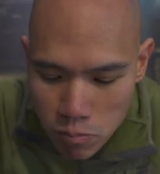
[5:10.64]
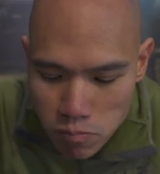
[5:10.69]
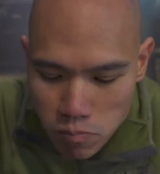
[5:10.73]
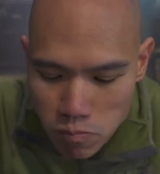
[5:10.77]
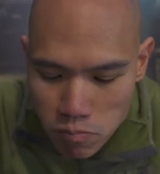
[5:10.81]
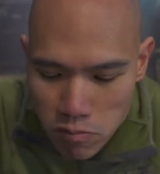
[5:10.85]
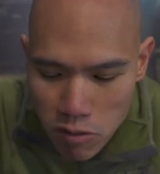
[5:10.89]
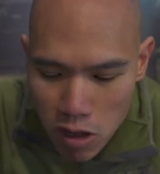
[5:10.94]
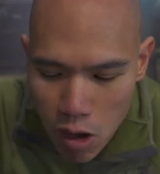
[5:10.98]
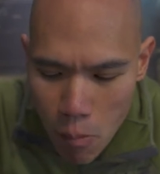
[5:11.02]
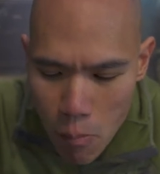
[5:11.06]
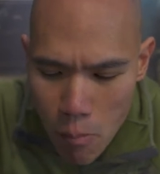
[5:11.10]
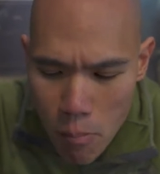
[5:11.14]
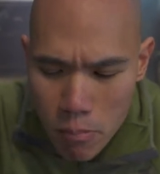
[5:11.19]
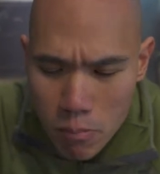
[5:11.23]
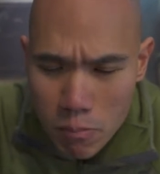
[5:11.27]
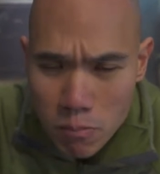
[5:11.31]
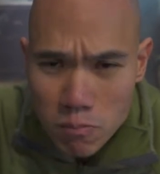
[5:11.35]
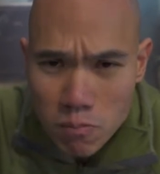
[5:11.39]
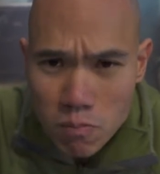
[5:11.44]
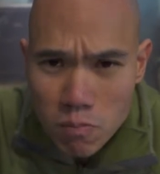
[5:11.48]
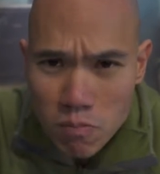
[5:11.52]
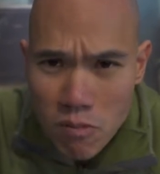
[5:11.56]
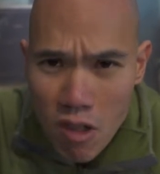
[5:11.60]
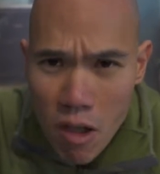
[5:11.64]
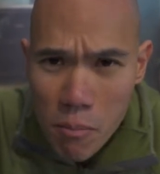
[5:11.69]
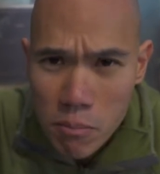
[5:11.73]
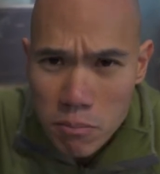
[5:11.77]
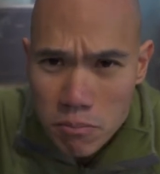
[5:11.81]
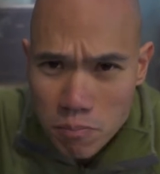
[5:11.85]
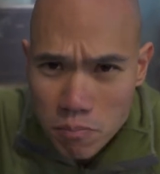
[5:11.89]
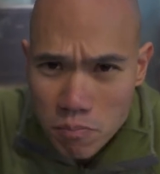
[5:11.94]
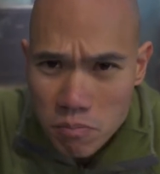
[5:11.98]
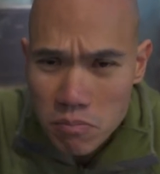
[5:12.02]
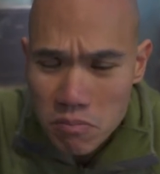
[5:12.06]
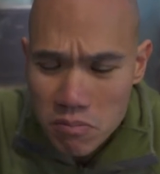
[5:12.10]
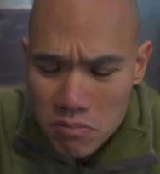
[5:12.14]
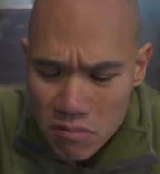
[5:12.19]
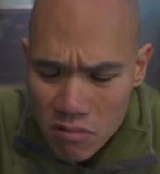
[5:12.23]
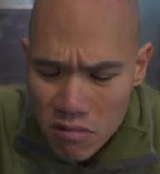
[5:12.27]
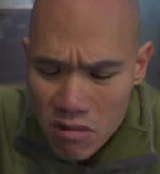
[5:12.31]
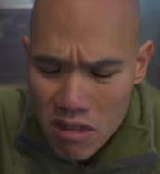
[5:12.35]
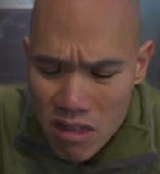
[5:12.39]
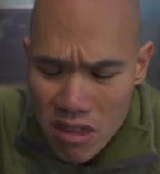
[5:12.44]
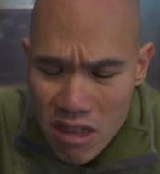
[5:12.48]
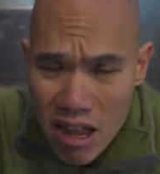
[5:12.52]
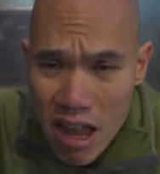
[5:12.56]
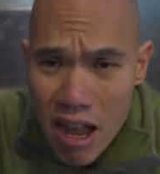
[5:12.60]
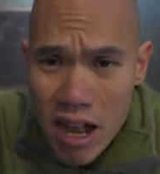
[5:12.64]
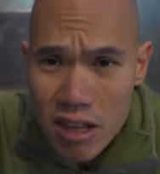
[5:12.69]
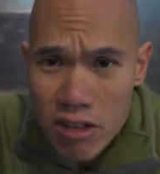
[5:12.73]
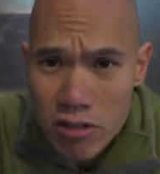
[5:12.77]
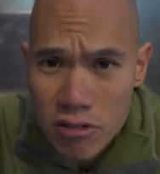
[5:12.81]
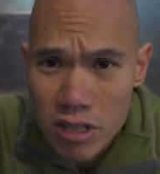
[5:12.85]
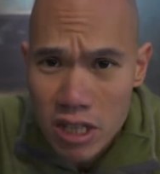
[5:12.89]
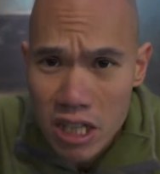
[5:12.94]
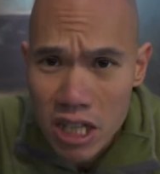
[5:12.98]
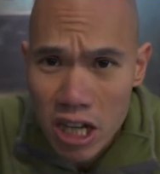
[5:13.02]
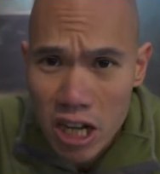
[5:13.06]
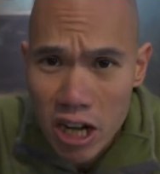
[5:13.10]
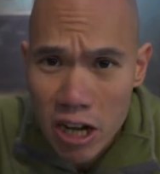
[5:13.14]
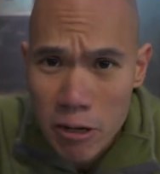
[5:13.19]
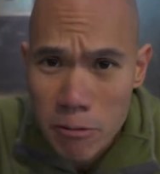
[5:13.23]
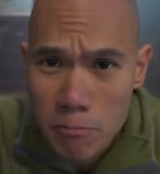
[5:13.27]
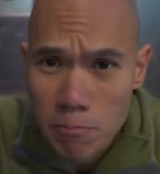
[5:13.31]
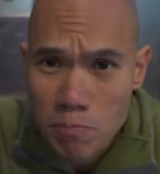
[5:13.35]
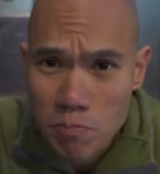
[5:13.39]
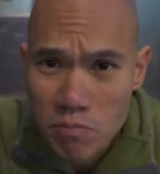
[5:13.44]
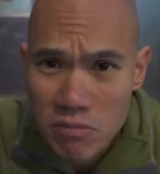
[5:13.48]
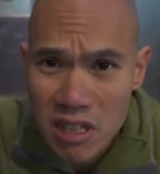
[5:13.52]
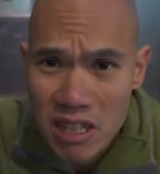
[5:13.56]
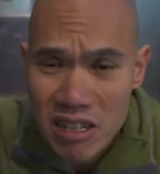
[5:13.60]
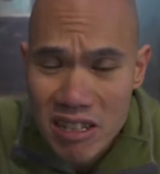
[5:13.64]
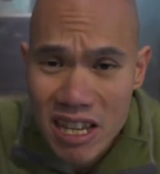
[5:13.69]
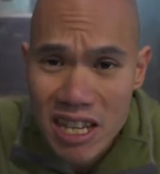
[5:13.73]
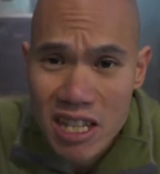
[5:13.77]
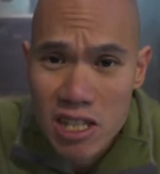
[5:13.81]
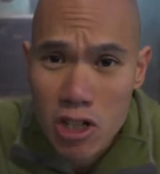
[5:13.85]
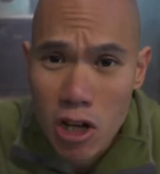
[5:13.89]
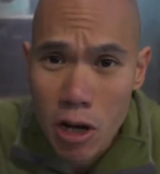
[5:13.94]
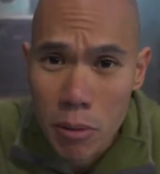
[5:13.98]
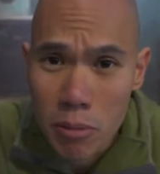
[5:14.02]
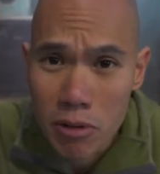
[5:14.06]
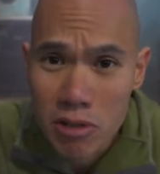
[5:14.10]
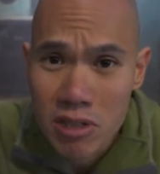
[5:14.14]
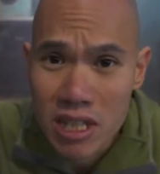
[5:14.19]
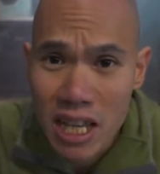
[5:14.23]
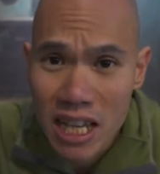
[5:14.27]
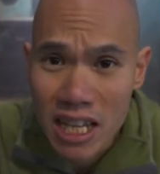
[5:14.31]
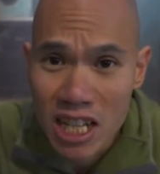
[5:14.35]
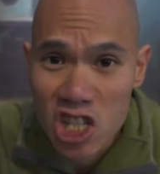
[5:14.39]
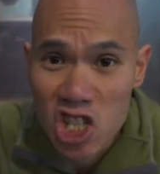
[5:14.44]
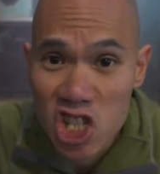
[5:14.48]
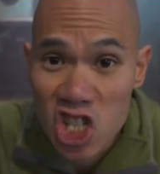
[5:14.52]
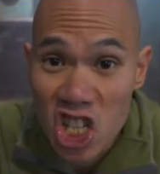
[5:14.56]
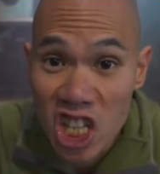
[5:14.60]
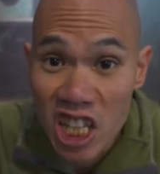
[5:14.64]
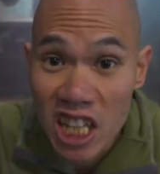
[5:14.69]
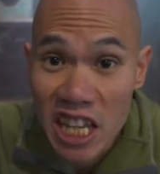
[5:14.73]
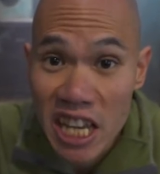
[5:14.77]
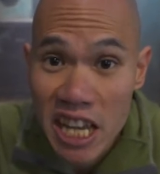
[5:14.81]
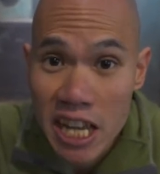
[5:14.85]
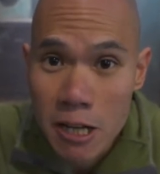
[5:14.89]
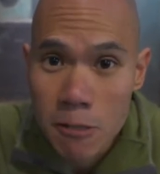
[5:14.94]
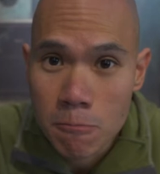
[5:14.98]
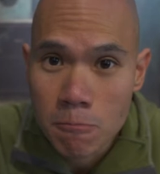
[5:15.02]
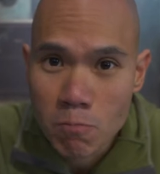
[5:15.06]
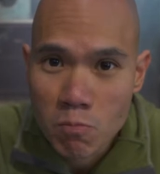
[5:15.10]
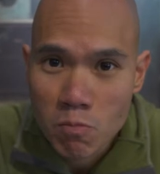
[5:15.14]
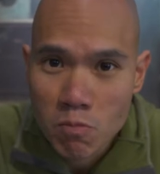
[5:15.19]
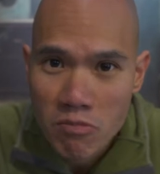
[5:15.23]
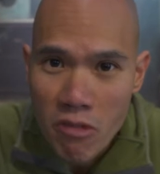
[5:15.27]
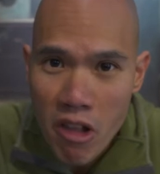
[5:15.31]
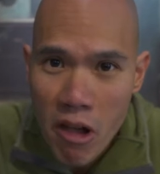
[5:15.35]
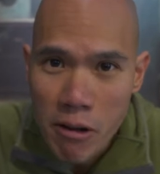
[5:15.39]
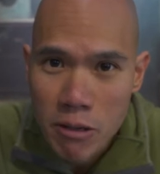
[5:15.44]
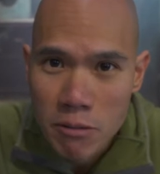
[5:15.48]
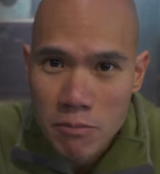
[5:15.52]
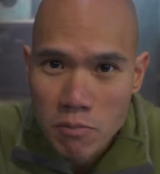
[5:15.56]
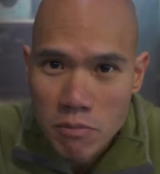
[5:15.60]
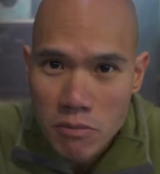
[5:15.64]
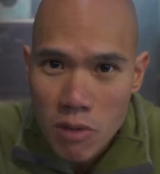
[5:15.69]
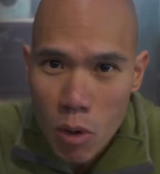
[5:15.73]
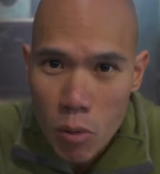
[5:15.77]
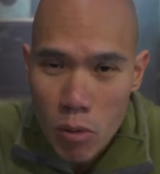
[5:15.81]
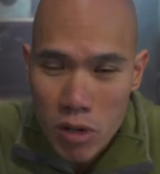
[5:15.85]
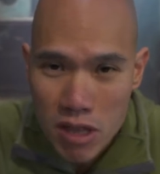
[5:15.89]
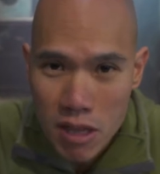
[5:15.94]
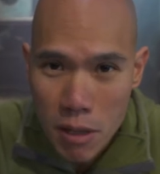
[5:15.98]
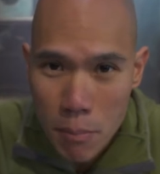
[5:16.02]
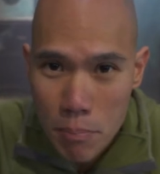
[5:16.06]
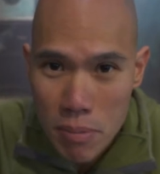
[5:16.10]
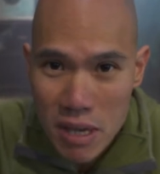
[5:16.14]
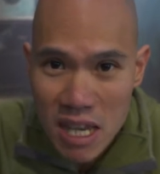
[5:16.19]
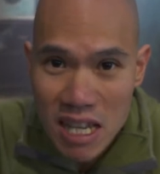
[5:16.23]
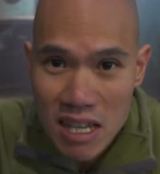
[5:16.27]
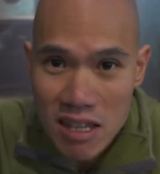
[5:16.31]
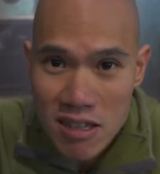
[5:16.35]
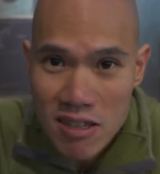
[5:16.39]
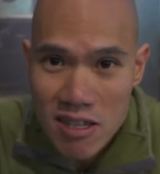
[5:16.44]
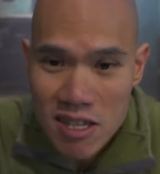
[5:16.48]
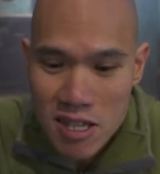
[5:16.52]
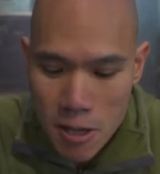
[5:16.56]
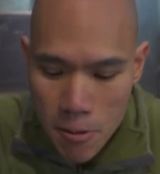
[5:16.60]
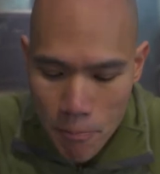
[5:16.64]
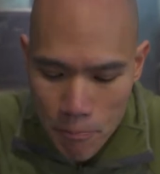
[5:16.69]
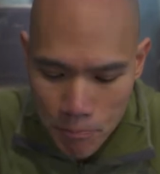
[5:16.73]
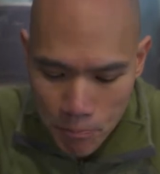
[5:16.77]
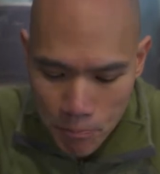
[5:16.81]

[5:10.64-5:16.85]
Mmm. That's really good. It tastes almost like a chili with the beans.